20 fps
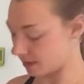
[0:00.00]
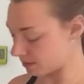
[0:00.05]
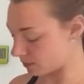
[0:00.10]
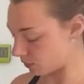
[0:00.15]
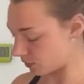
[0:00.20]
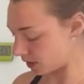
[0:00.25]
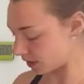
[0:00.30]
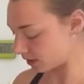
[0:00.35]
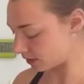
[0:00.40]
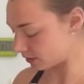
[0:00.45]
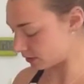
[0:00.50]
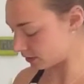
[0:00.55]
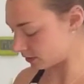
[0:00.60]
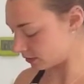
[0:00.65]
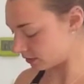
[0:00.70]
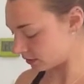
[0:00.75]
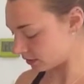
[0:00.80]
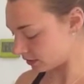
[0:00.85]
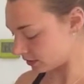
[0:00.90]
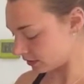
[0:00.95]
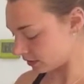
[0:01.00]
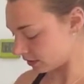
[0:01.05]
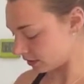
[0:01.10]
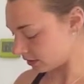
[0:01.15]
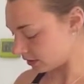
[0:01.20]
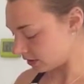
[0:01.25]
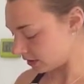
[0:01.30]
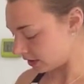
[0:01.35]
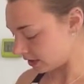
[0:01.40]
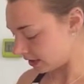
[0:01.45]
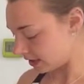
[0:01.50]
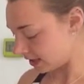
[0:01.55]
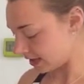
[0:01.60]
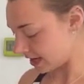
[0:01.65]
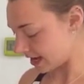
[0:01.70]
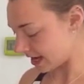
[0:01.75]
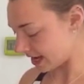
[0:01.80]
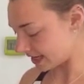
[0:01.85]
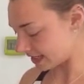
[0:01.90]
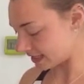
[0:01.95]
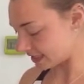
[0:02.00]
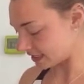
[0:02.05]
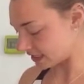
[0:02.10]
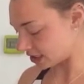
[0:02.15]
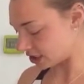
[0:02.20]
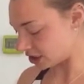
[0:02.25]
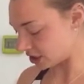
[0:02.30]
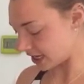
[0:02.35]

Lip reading: bit more. Nice and